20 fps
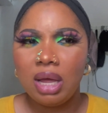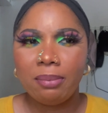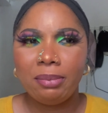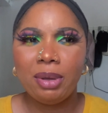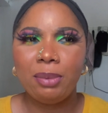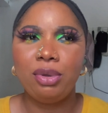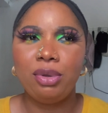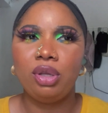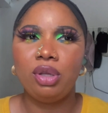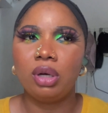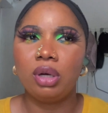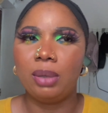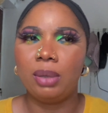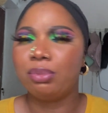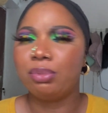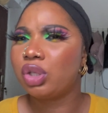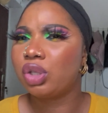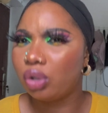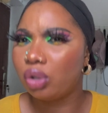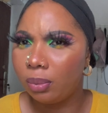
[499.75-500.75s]
Maybe
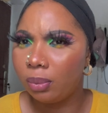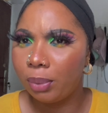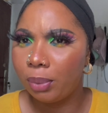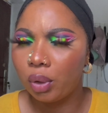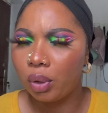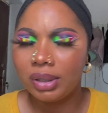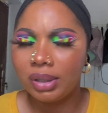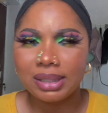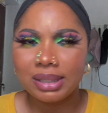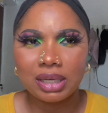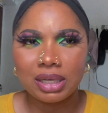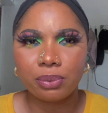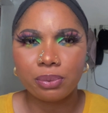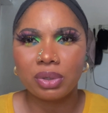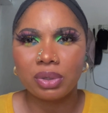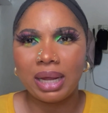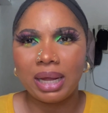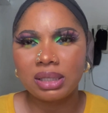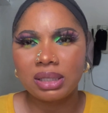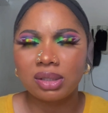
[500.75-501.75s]
um, sunburn, it's help
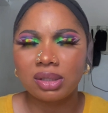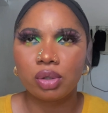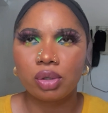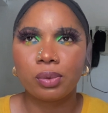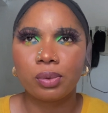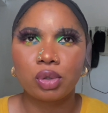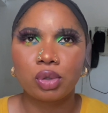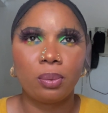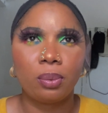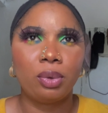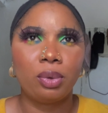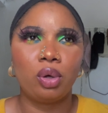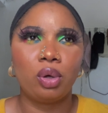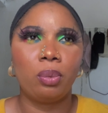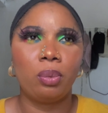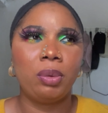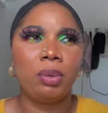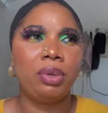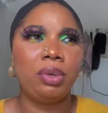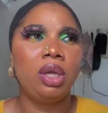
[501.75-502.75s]
to lighten sunburn,
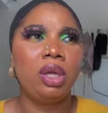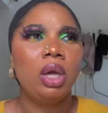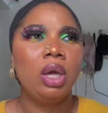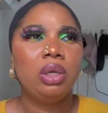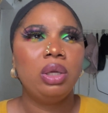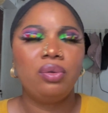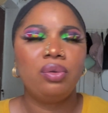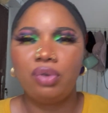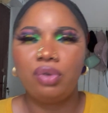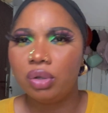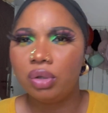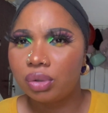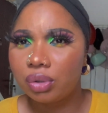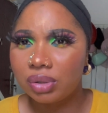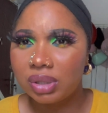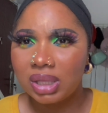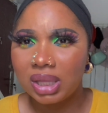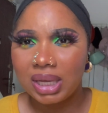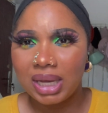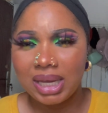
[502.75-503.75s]
or maybe you've gone
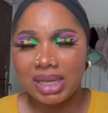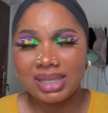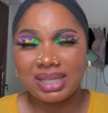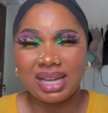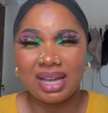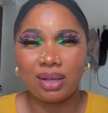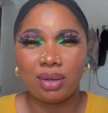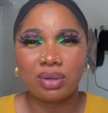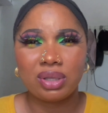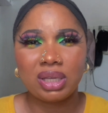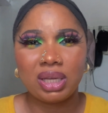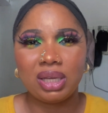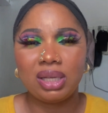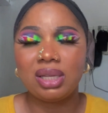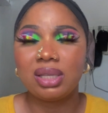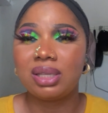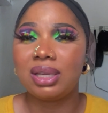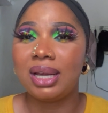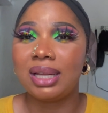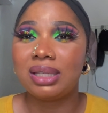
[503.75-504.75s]
through stress and your
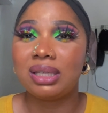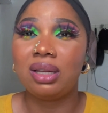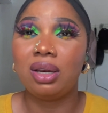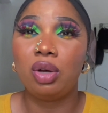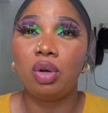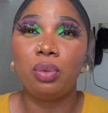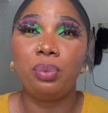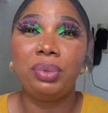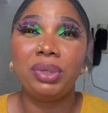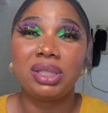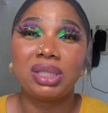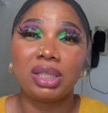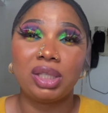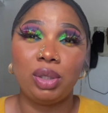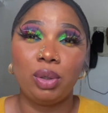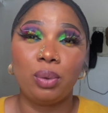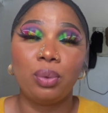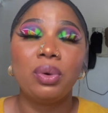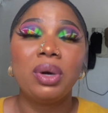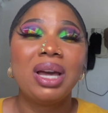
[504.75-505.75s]
skin is getting a little bit,
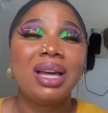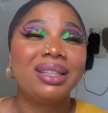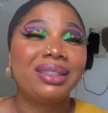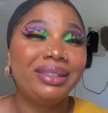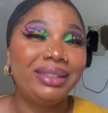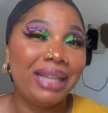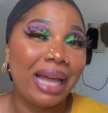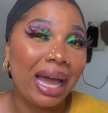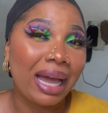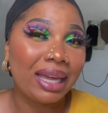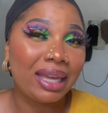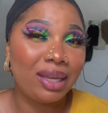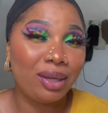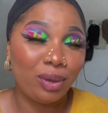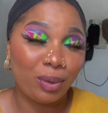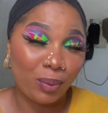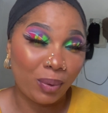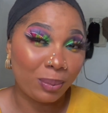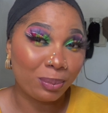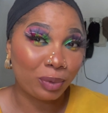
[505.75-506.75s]
you know, dark you
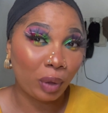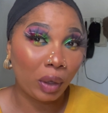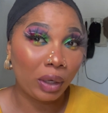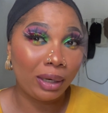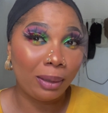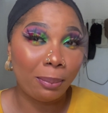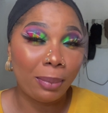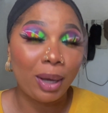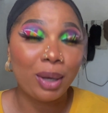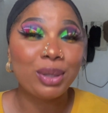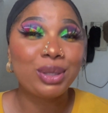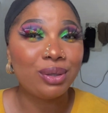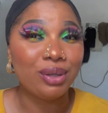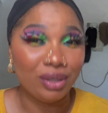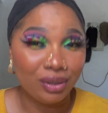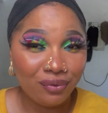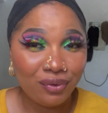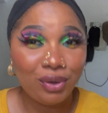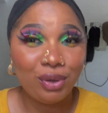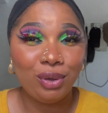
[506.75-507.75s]
know what i'm talking about
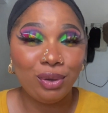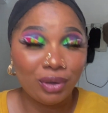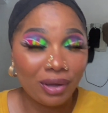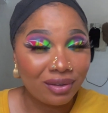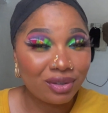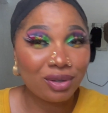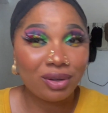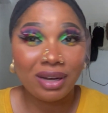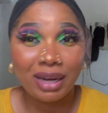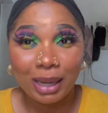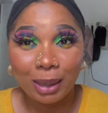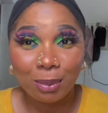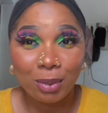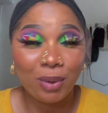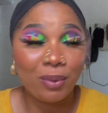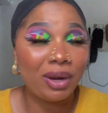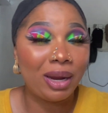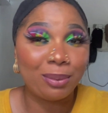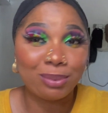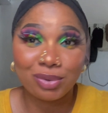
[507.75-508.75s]
if you are someone like me
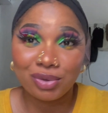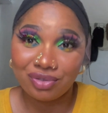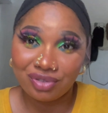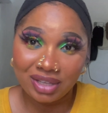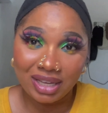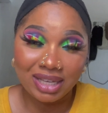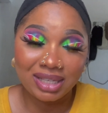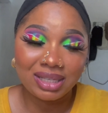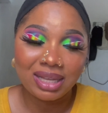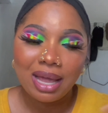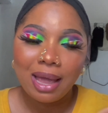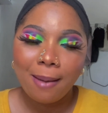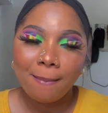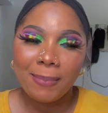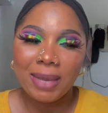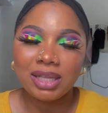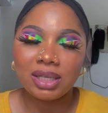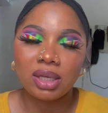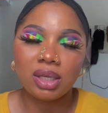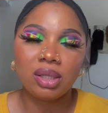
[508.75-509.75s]
when i'm too stressed
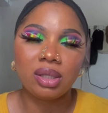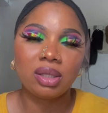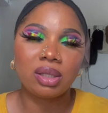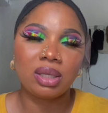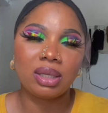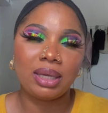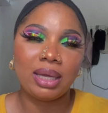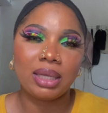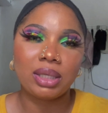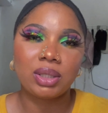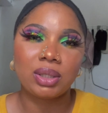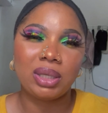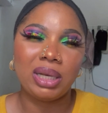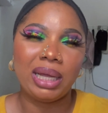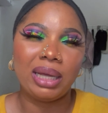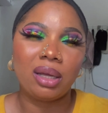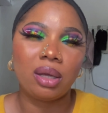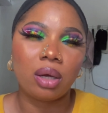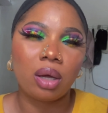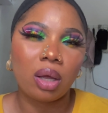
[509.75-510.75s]
my skin gets
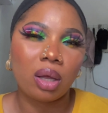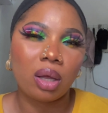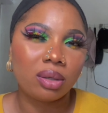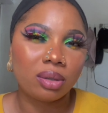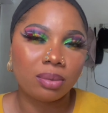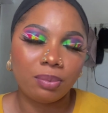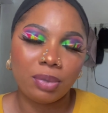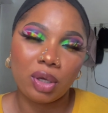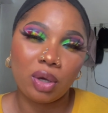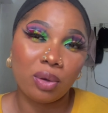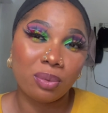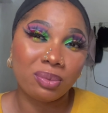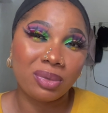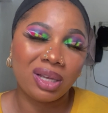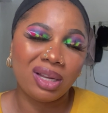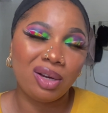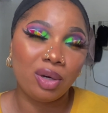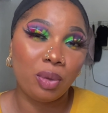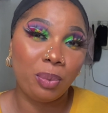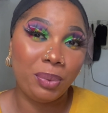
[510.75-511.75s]
like become
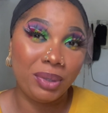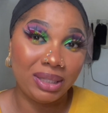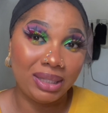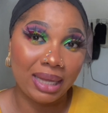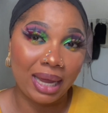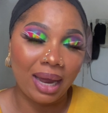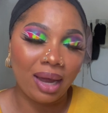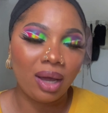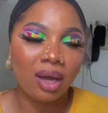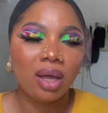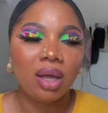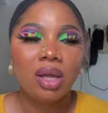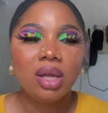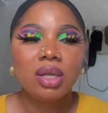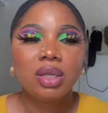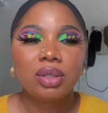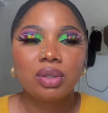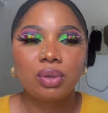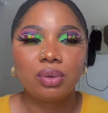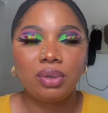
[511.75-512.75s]
a little bit dark
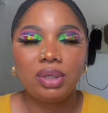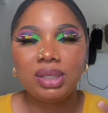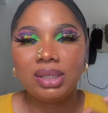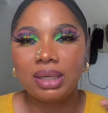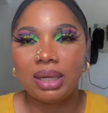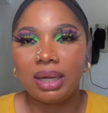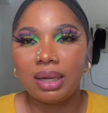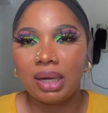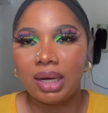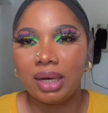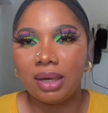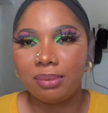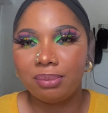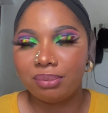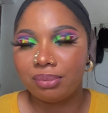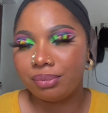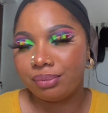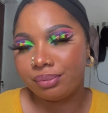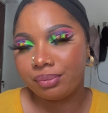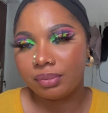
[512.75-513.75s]
so these are
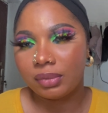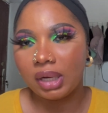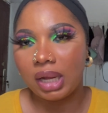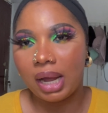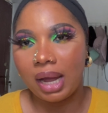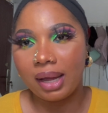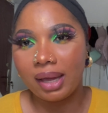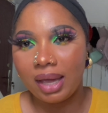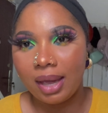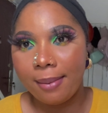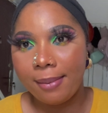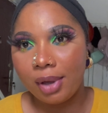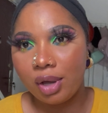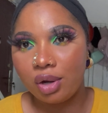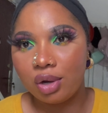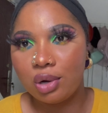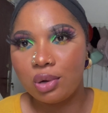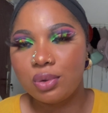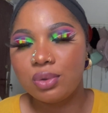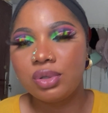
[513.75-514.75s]
um are
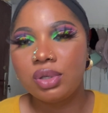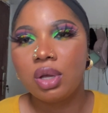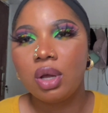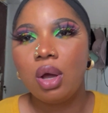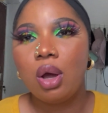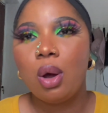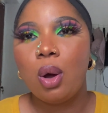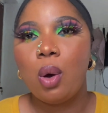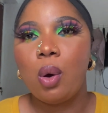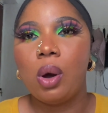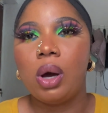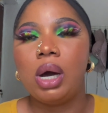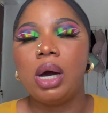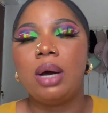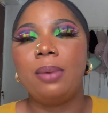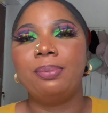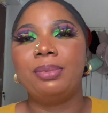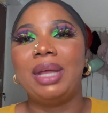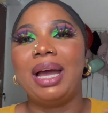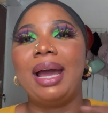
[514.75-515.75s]
chemicals
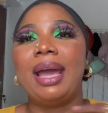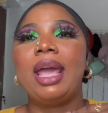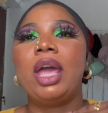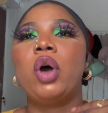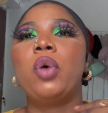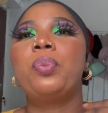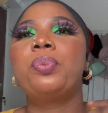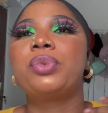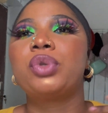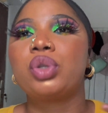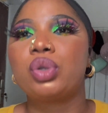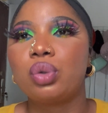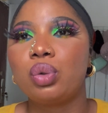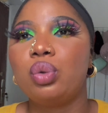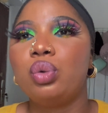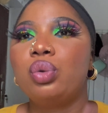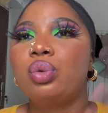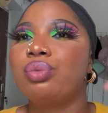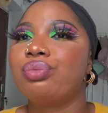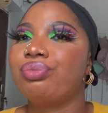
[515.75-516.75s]
um that help
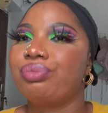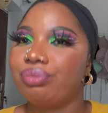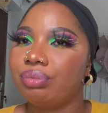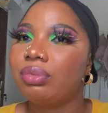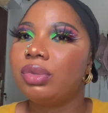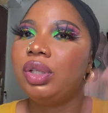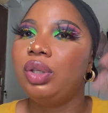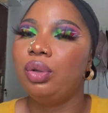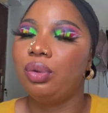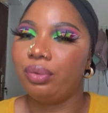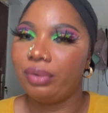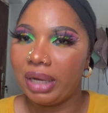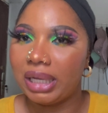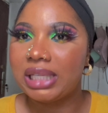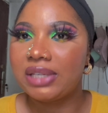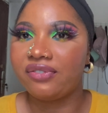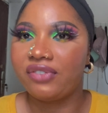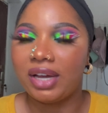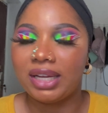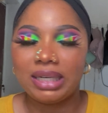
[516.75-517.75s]
to you know
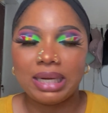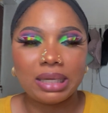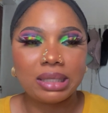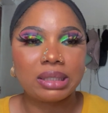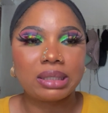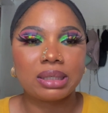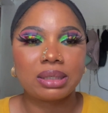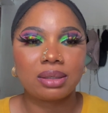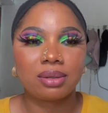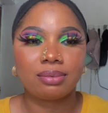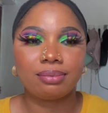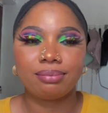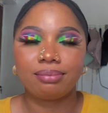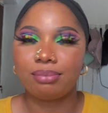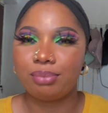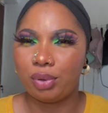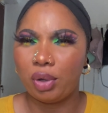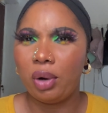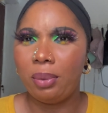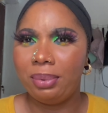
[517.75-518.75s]
rectify that
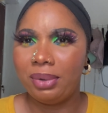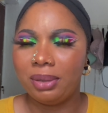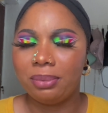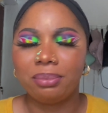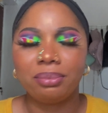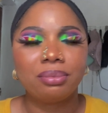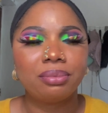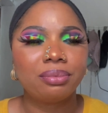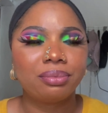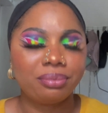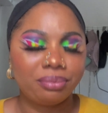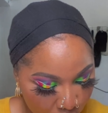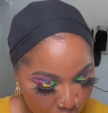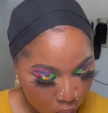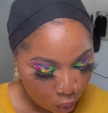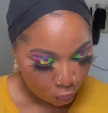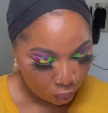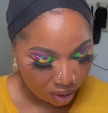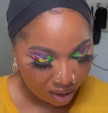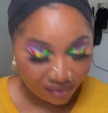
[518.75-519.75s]
problem
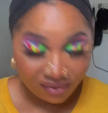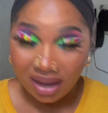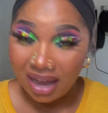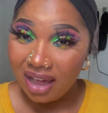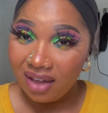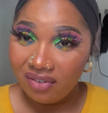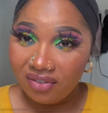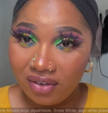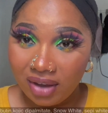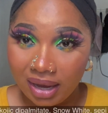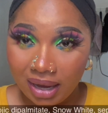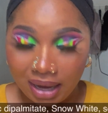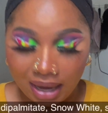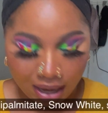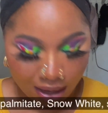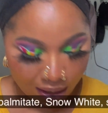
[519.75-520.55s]
we have alpha